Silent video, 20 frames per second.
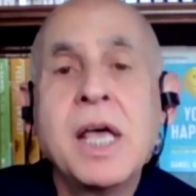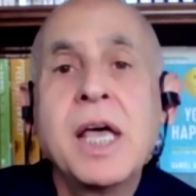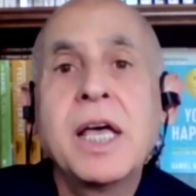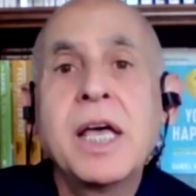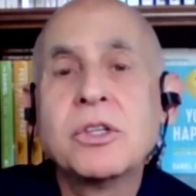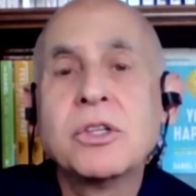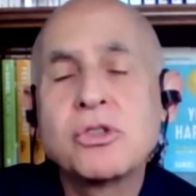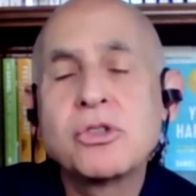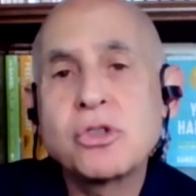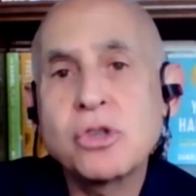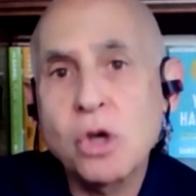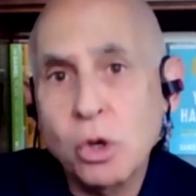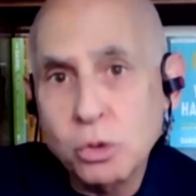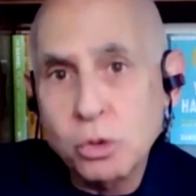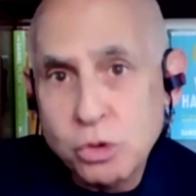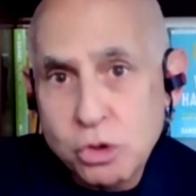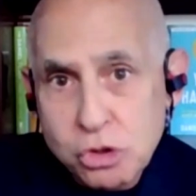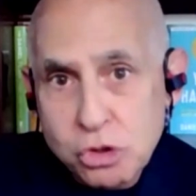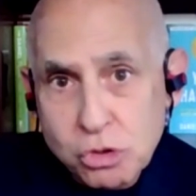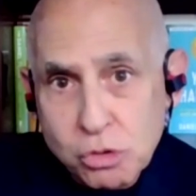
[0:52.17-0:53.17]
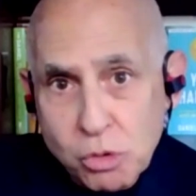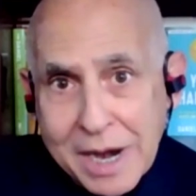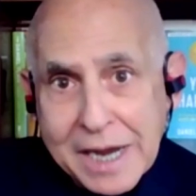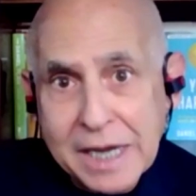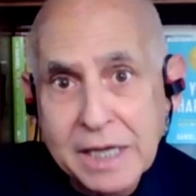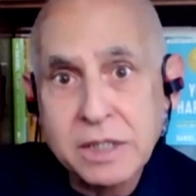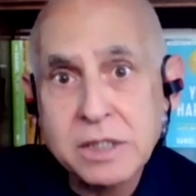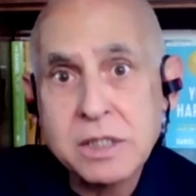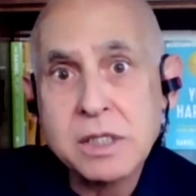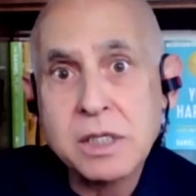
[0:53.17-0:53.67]
And so
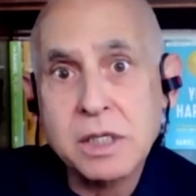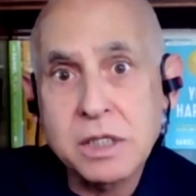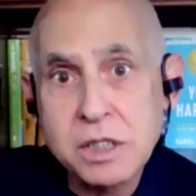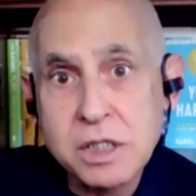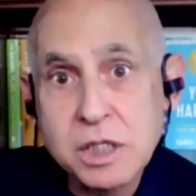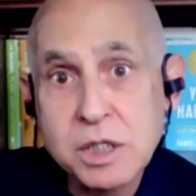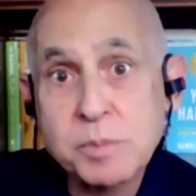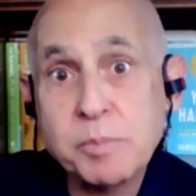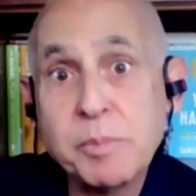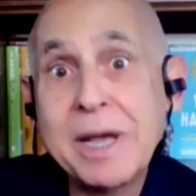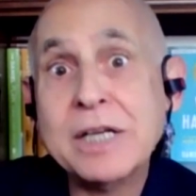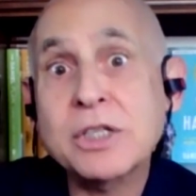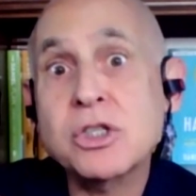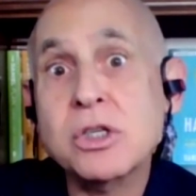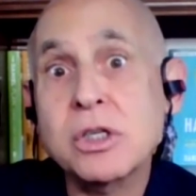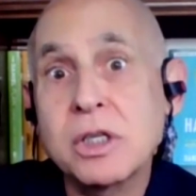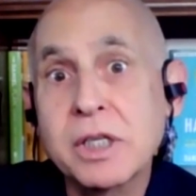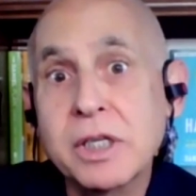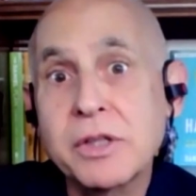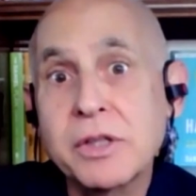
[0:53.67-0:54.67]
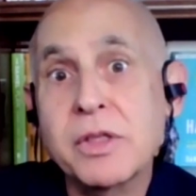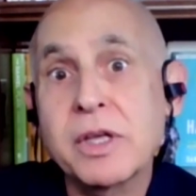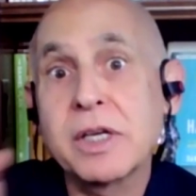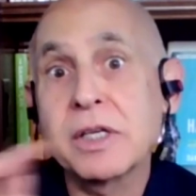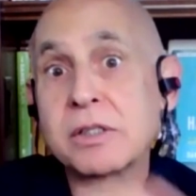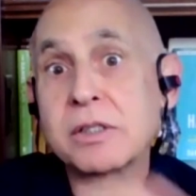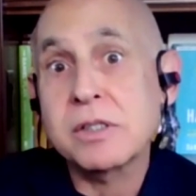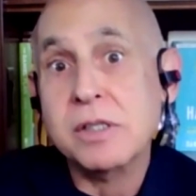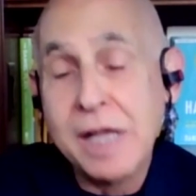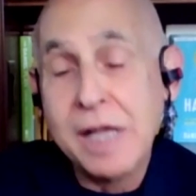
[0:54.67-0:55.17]
stress, especially
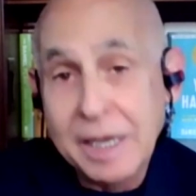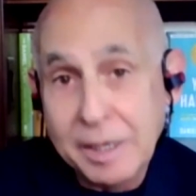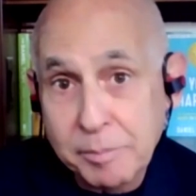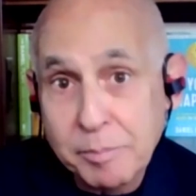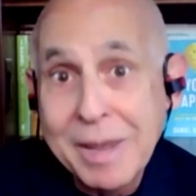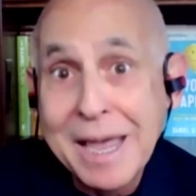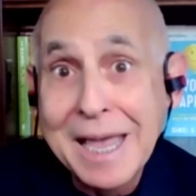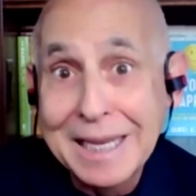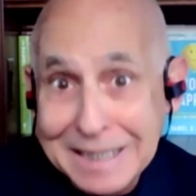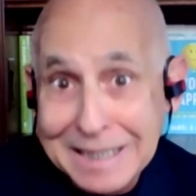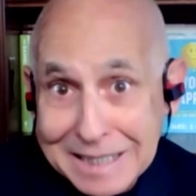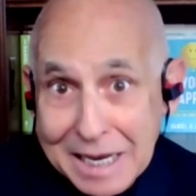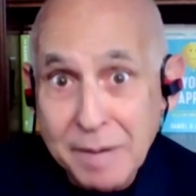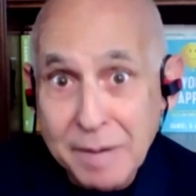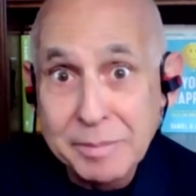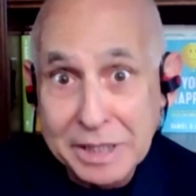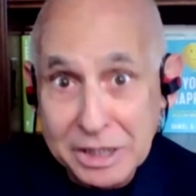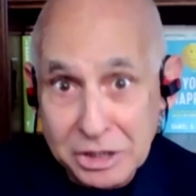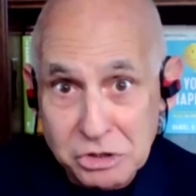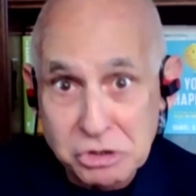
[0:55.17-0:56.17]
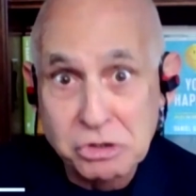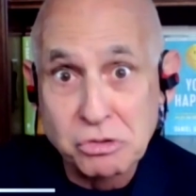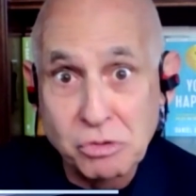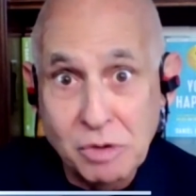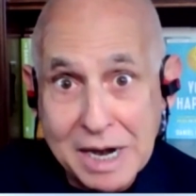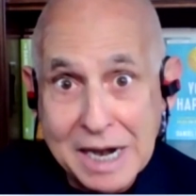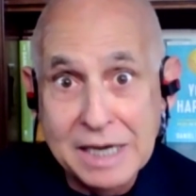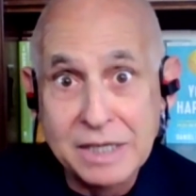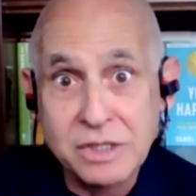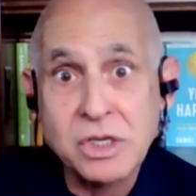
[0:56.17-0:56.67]
things like pandemic
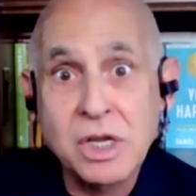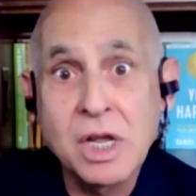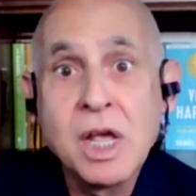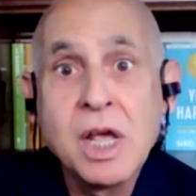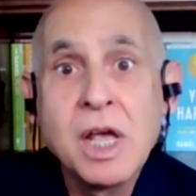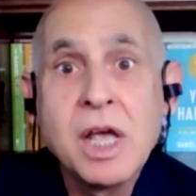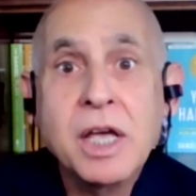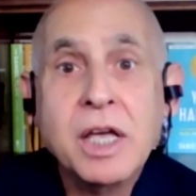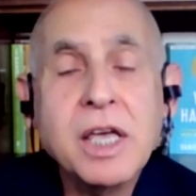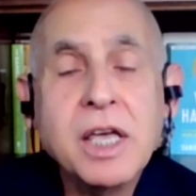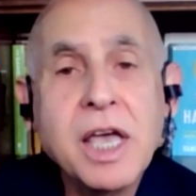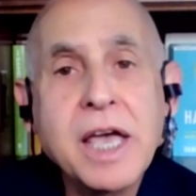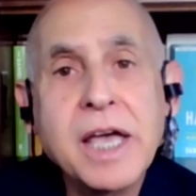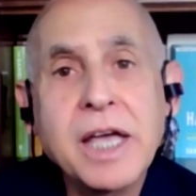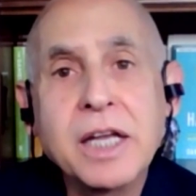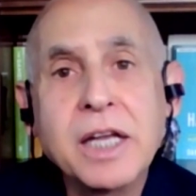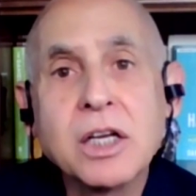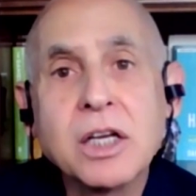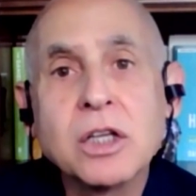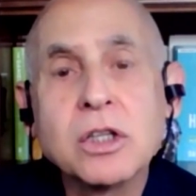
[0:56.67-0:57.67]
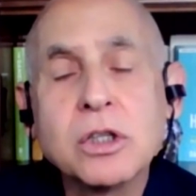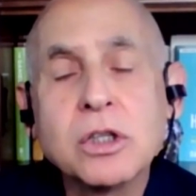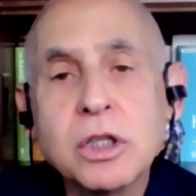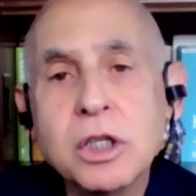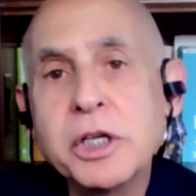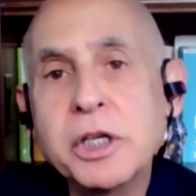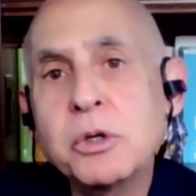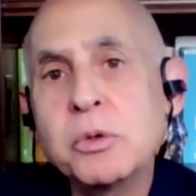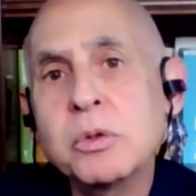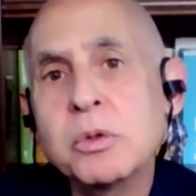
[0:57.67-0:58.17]
stress, can
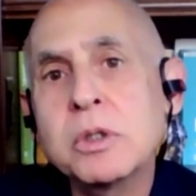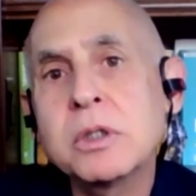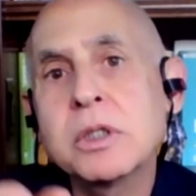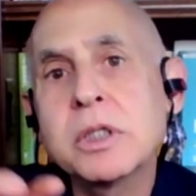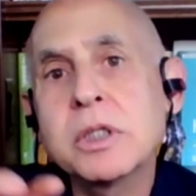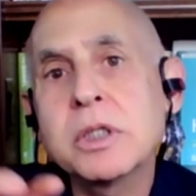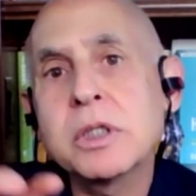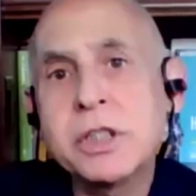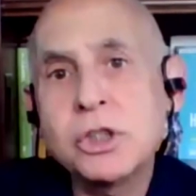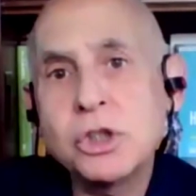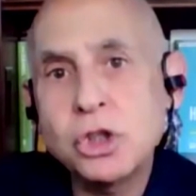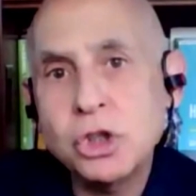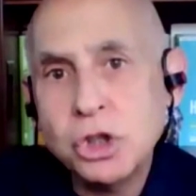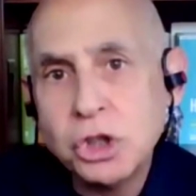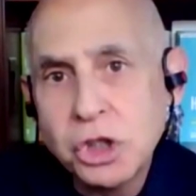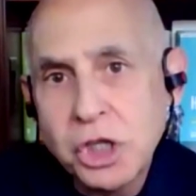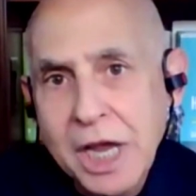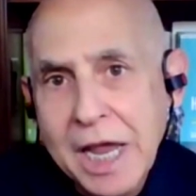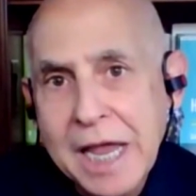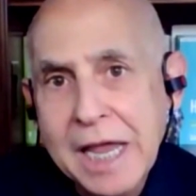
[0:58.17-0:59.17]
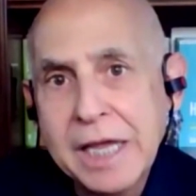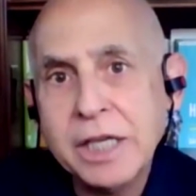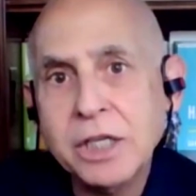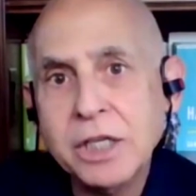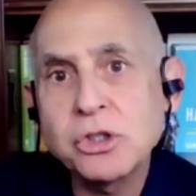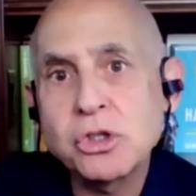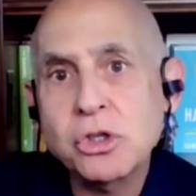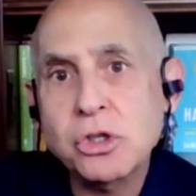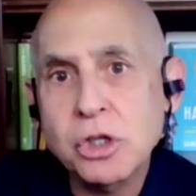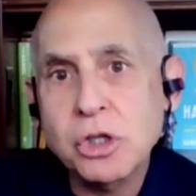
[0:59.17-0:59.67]
literally
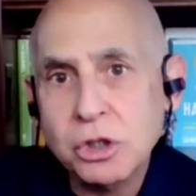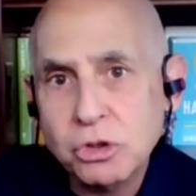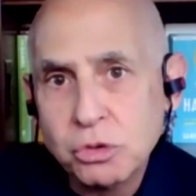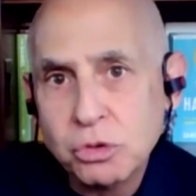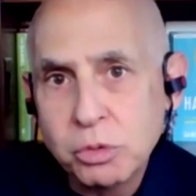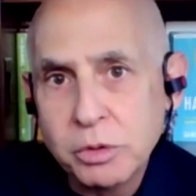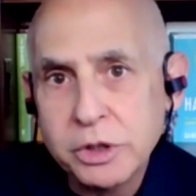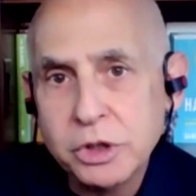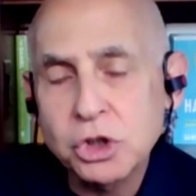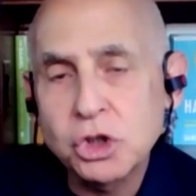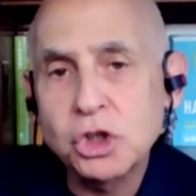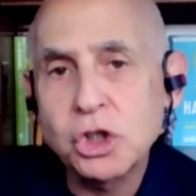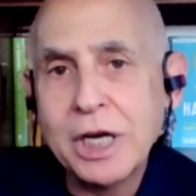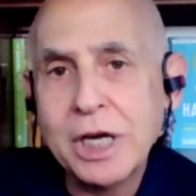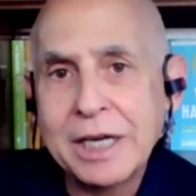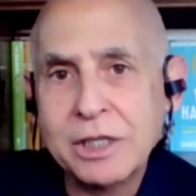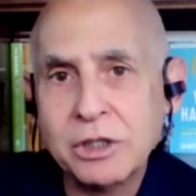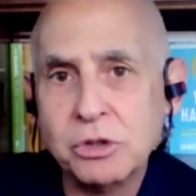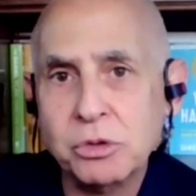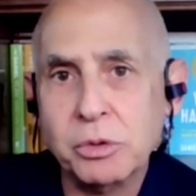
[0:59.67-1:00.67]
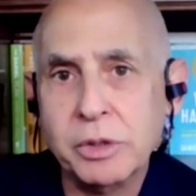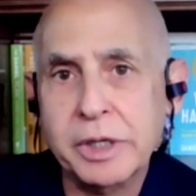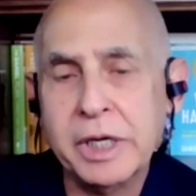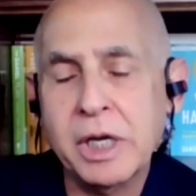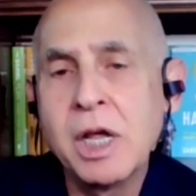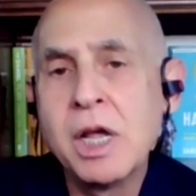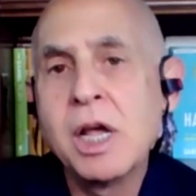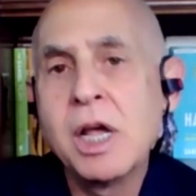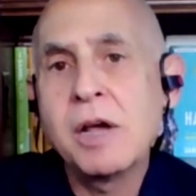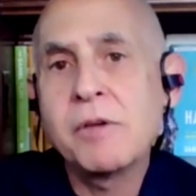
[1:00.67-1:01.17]
change the trajectory,
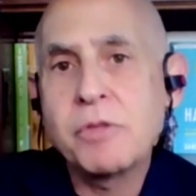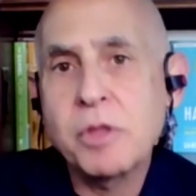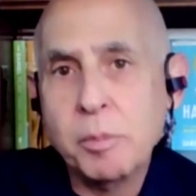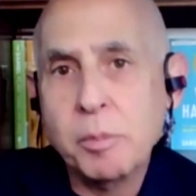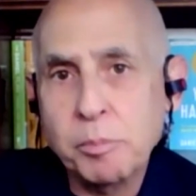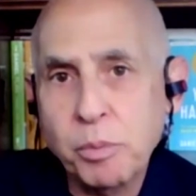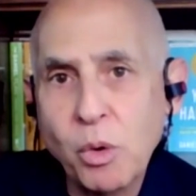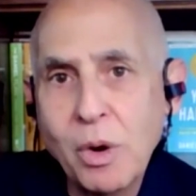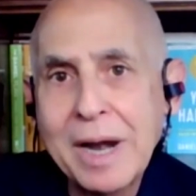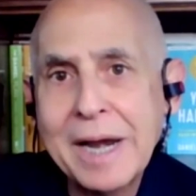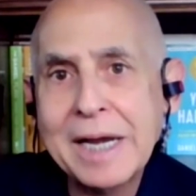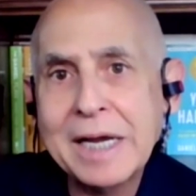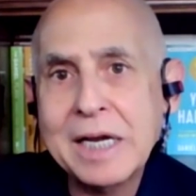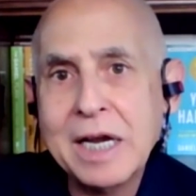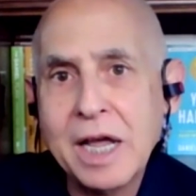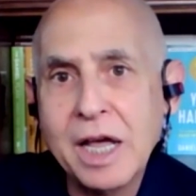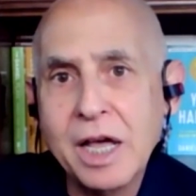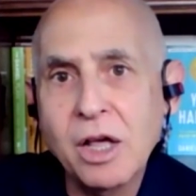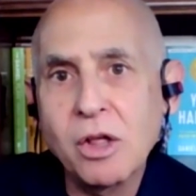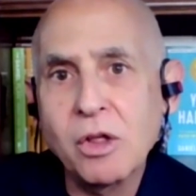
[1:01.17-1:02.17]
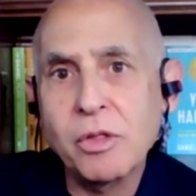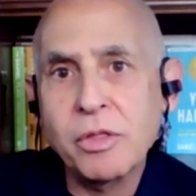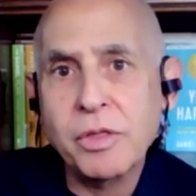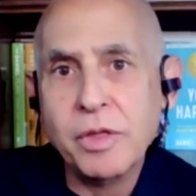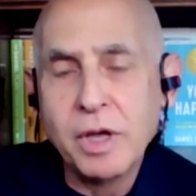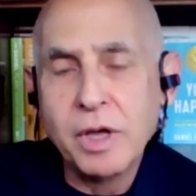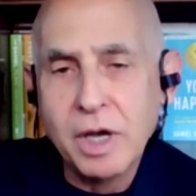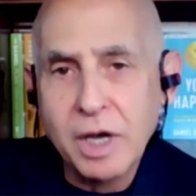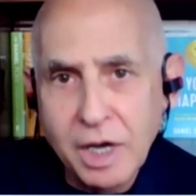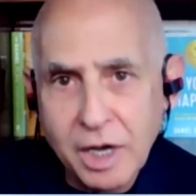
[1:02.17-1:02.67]
the brain
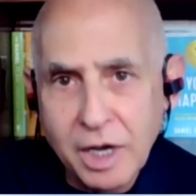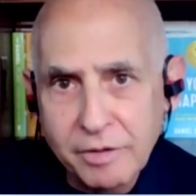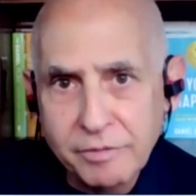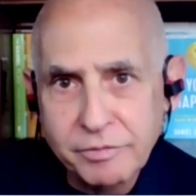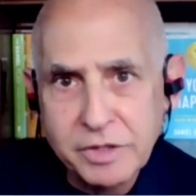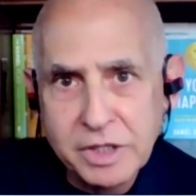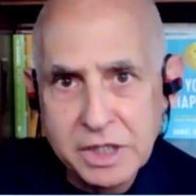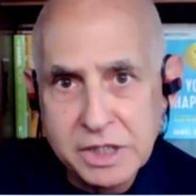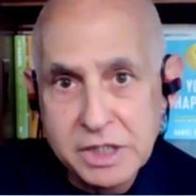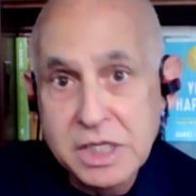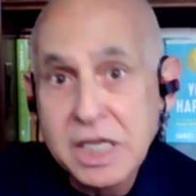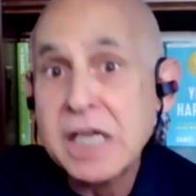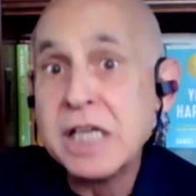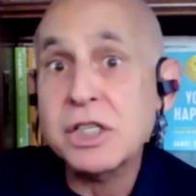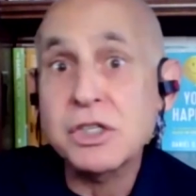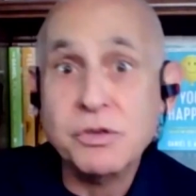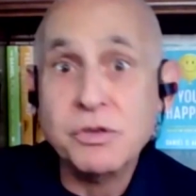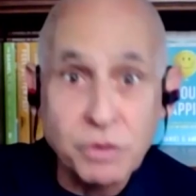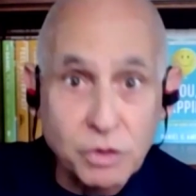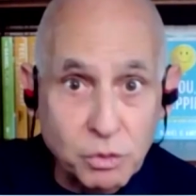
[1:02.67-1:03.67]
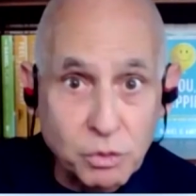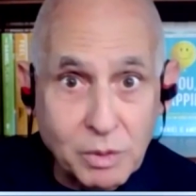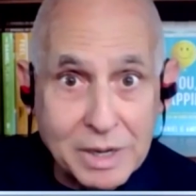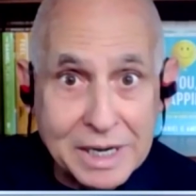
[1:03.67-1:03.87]
health of these kids for the